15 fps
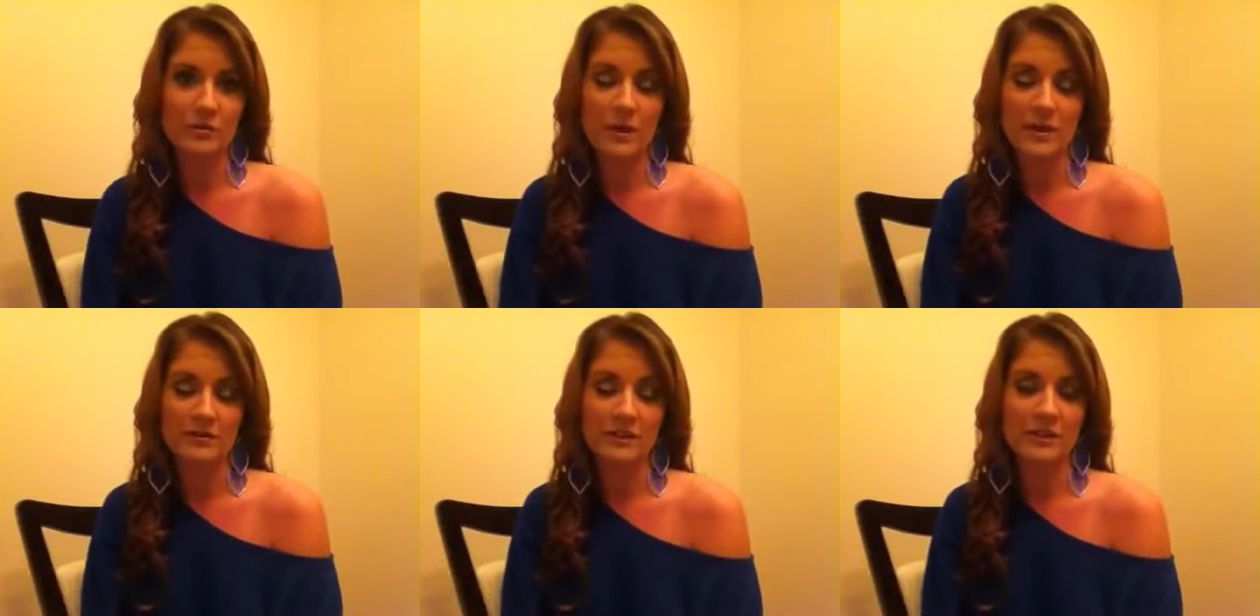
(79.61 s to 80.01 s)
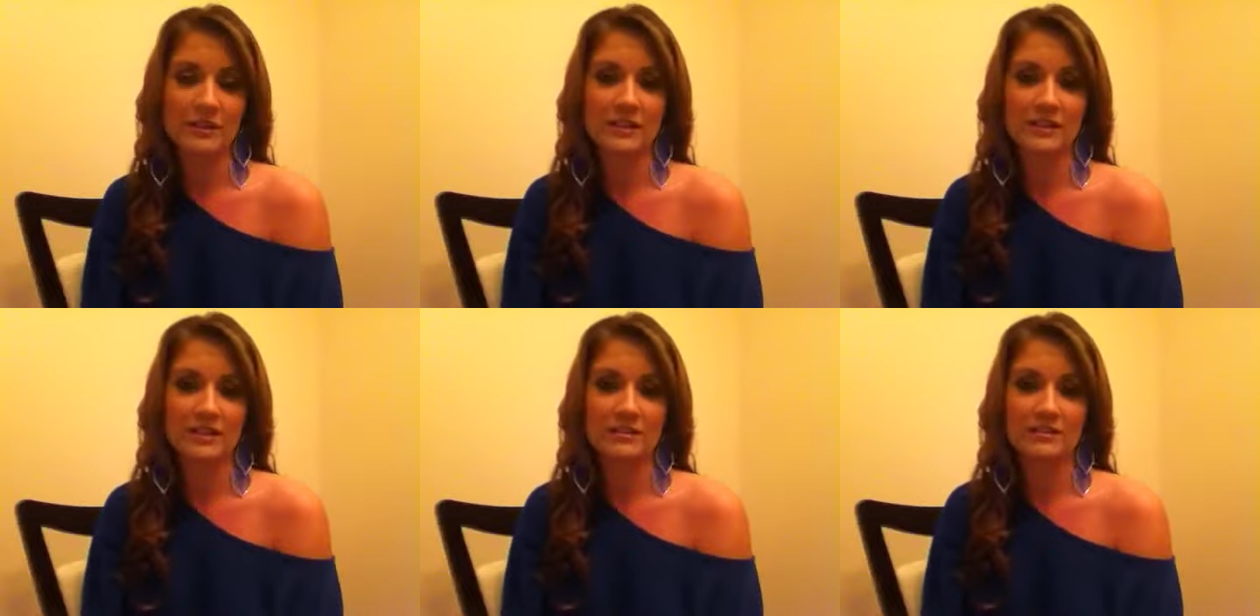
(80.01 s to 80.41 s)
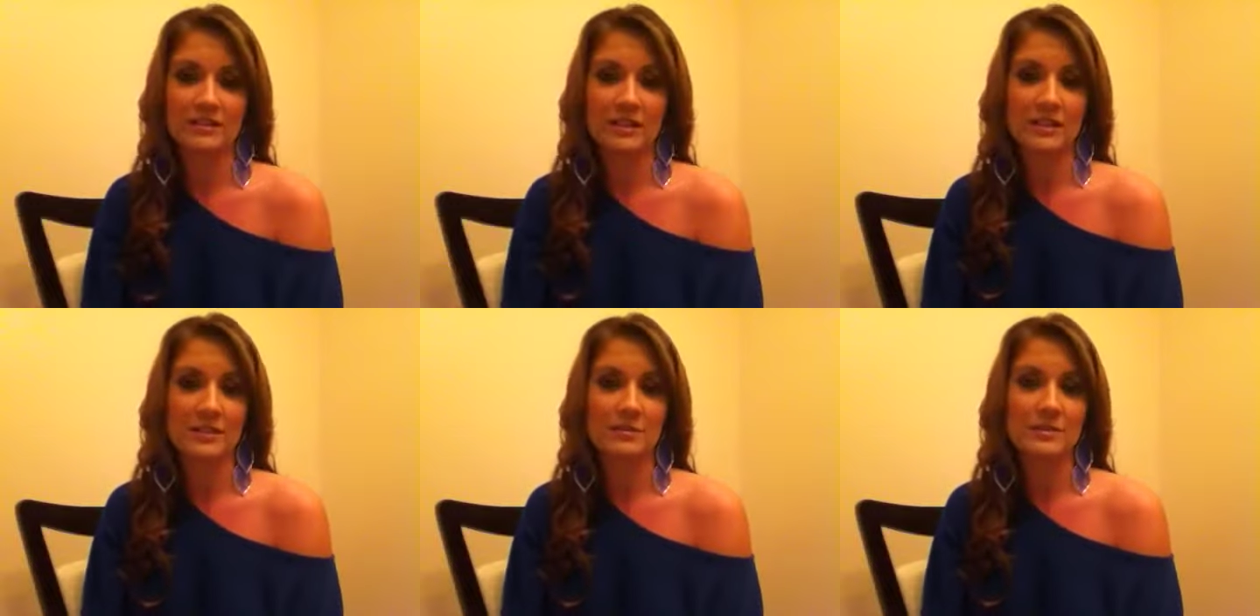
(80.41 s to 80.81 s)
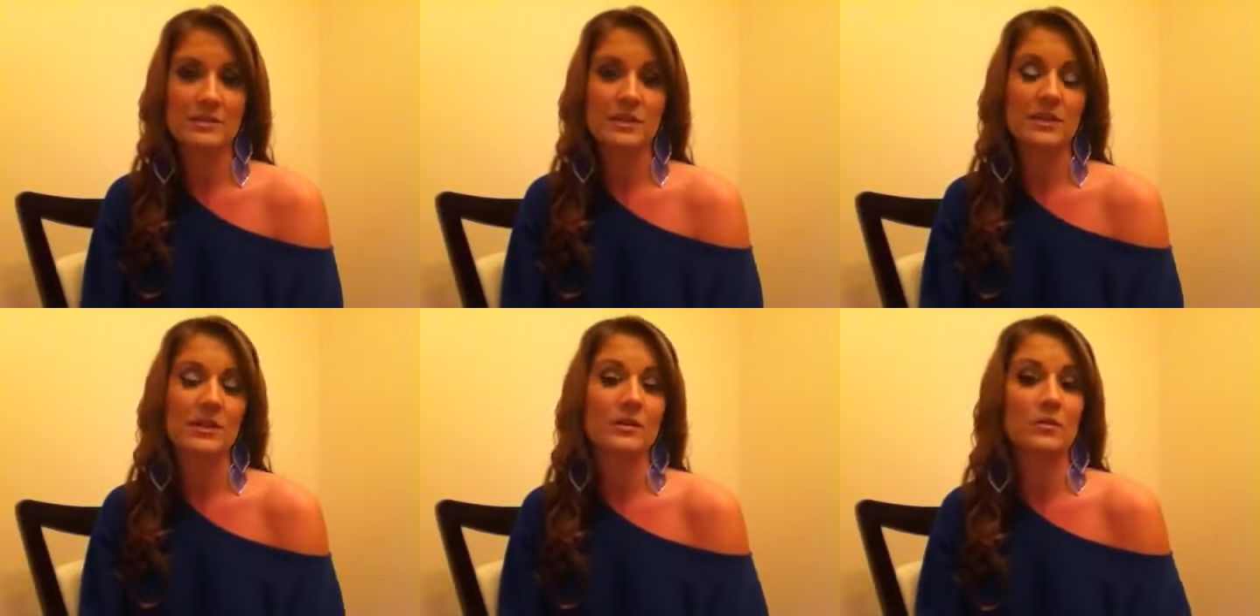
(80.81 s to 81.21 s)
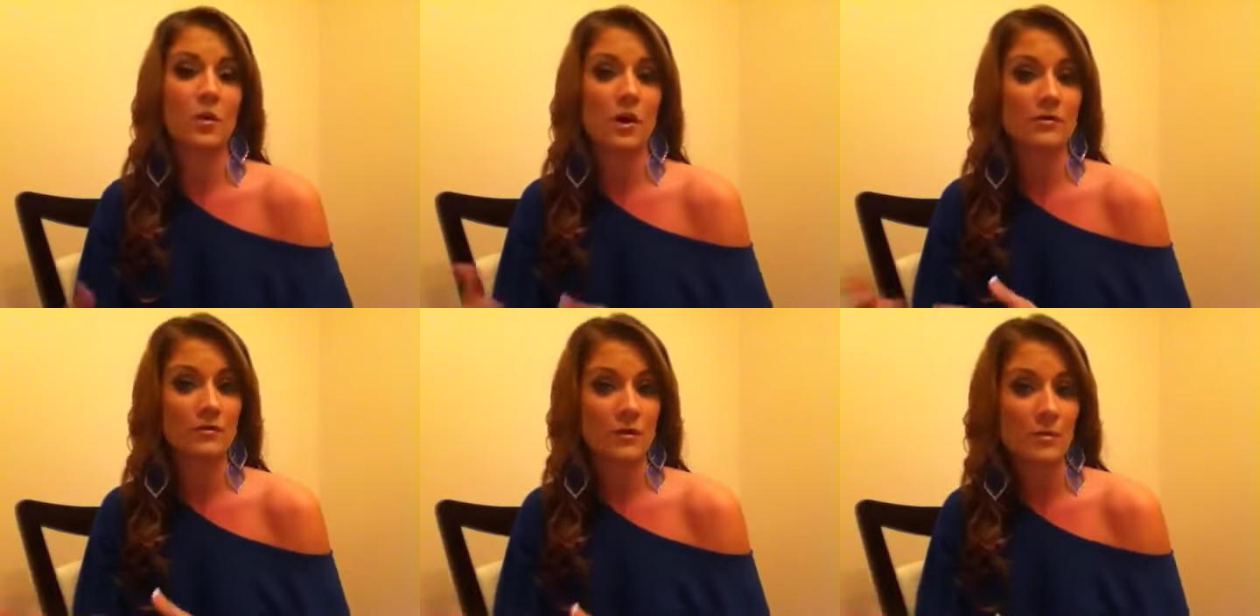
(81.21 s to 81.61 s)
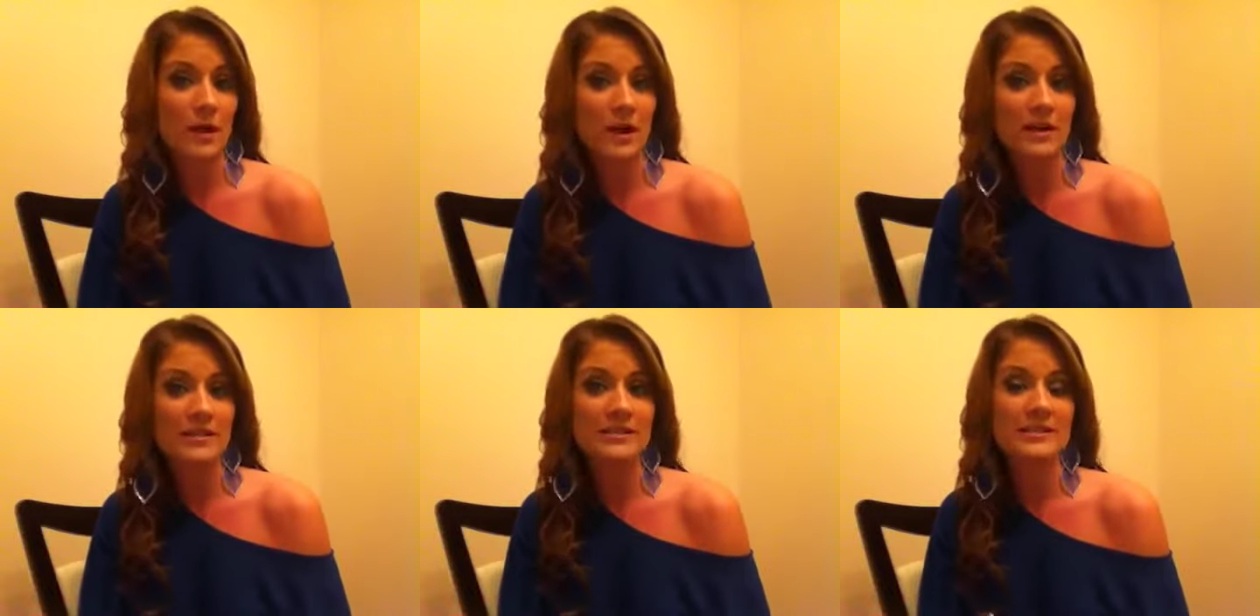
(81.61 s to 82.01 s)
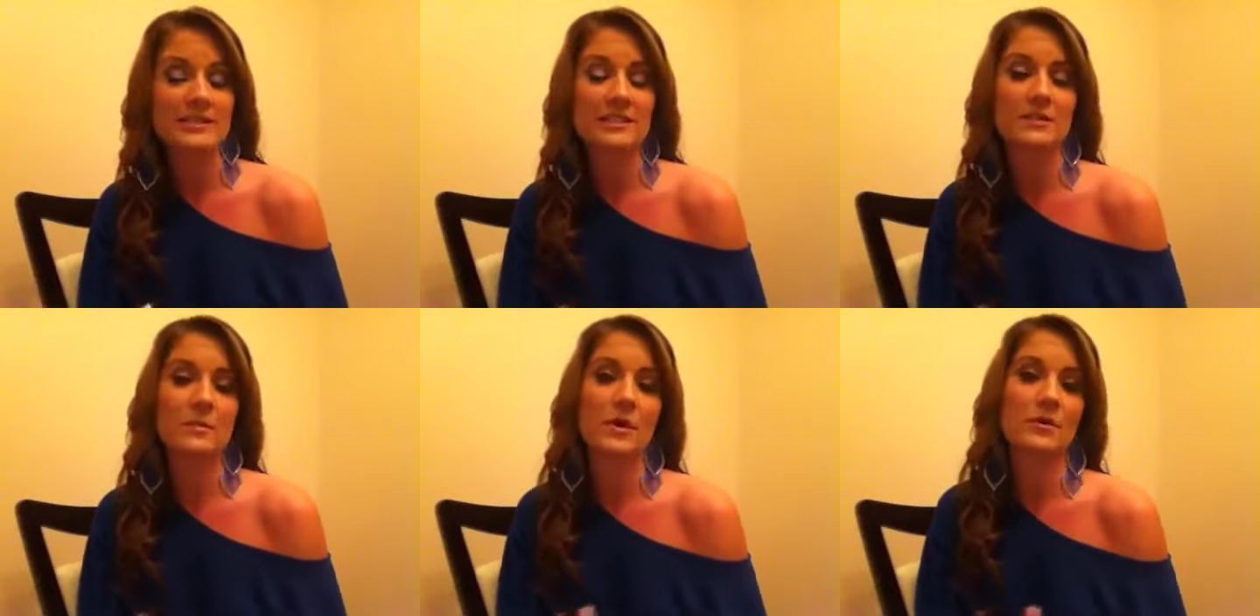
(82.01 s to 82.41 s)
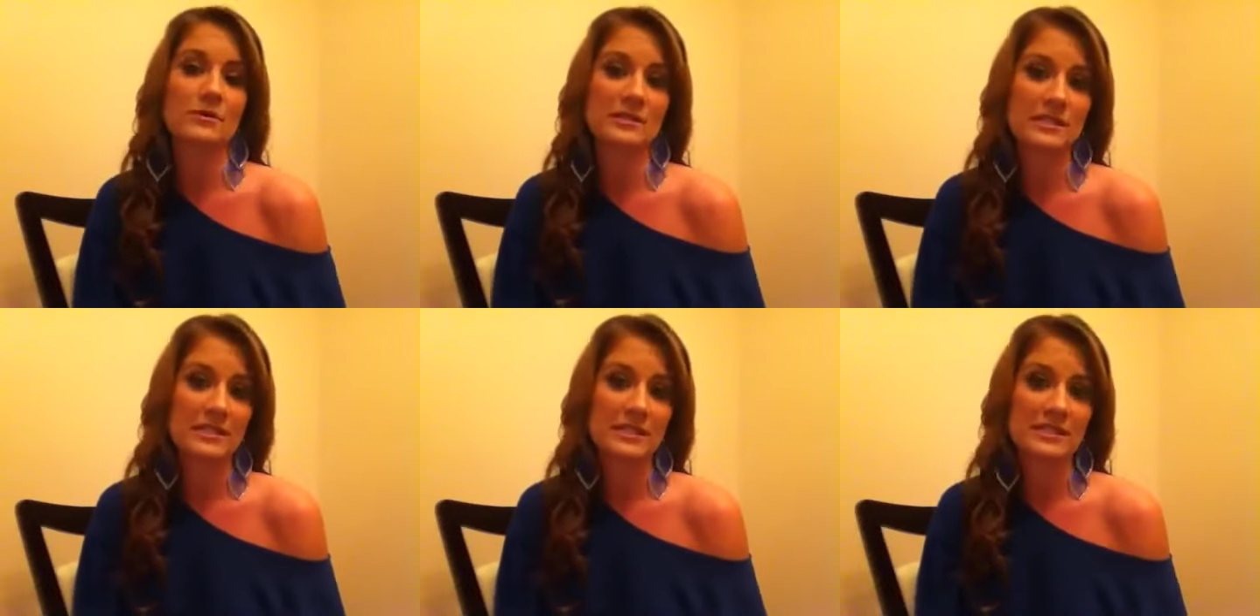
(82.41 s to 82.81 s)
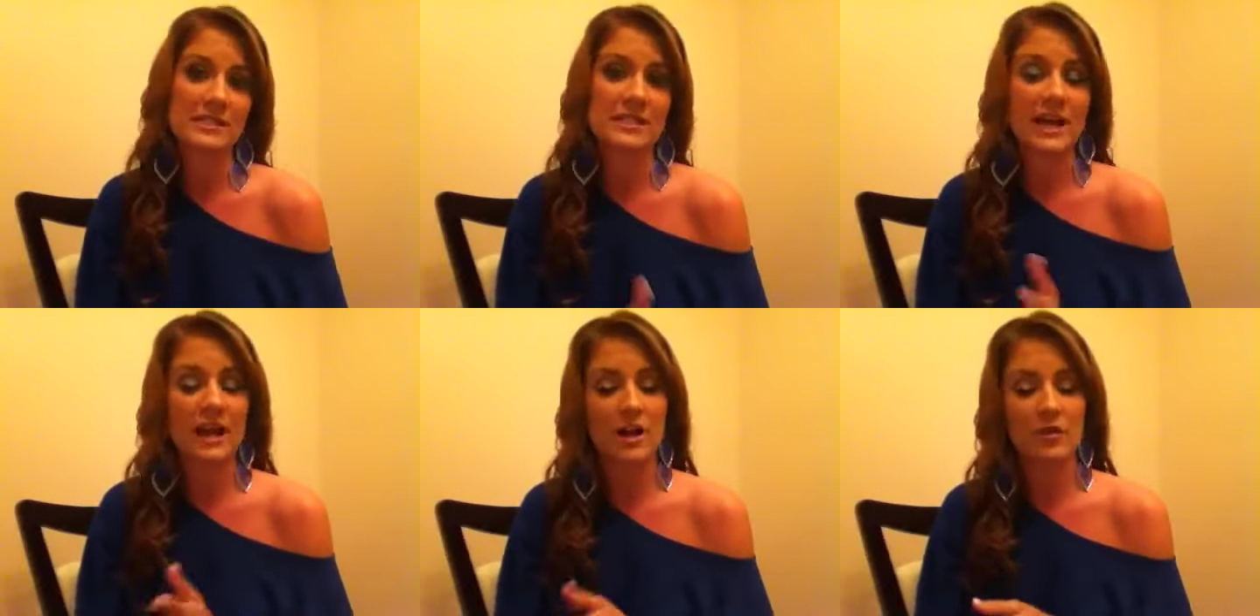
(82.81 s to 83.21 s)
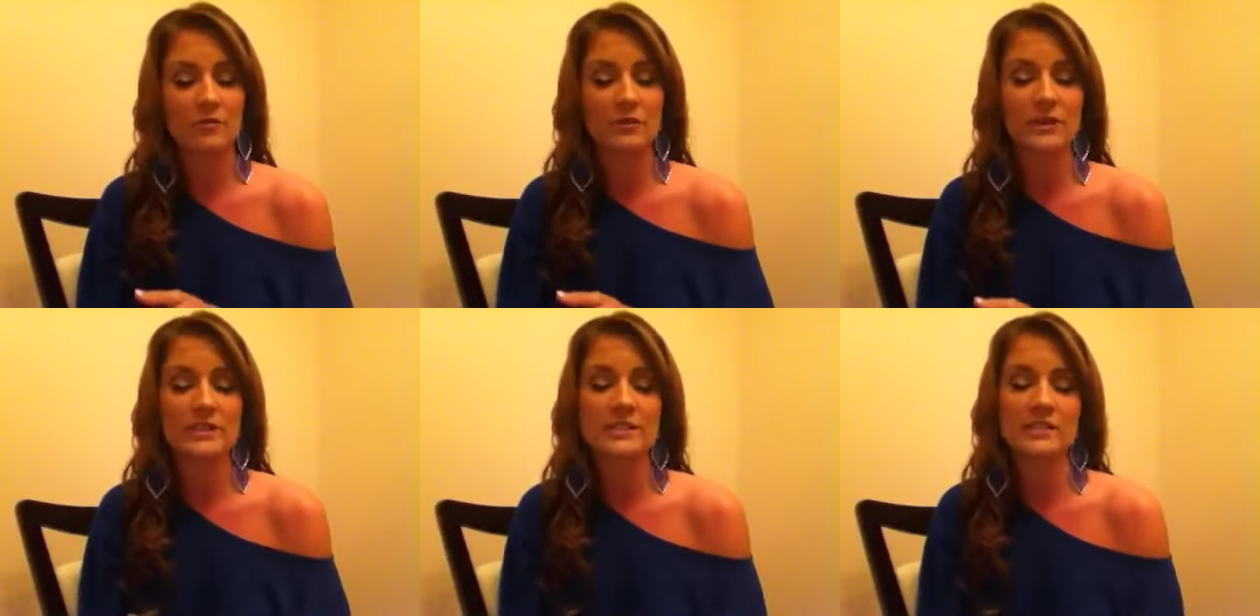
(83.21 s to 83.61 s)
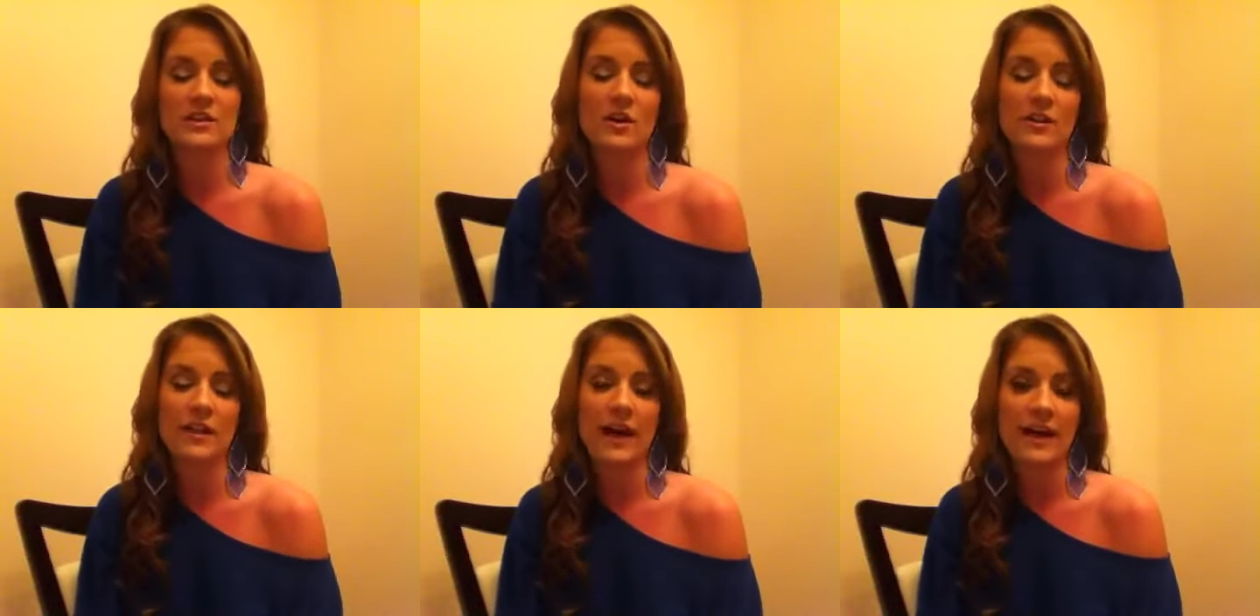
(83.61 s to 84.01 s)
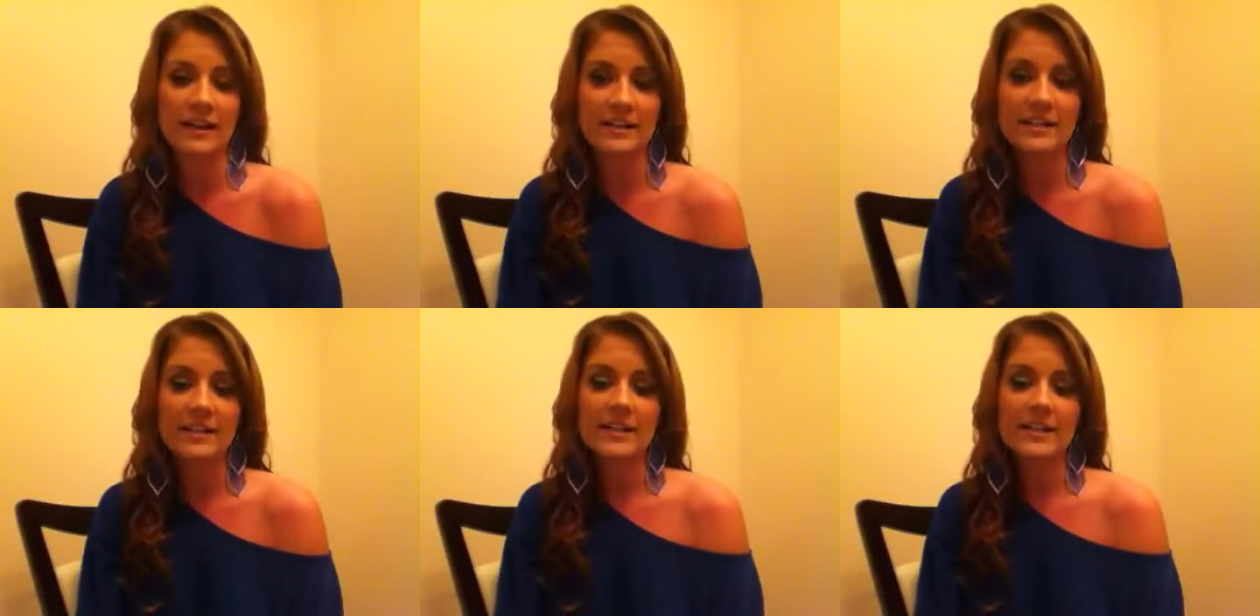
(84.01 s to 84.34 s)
everything that he was going to want from us and the poses and the outfits and all that.